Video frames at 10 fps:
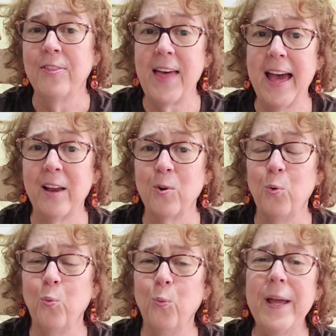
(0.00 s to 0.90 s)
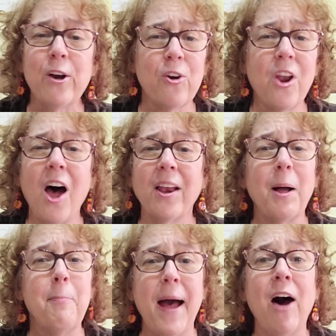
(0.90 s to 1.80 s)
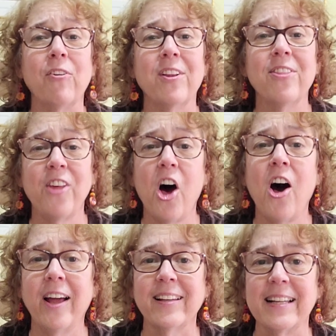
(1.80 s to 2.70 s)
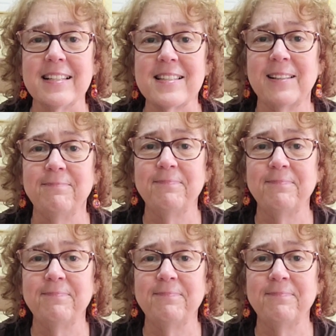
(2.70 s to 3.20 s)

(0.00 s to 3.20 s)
that we are not about the hotness.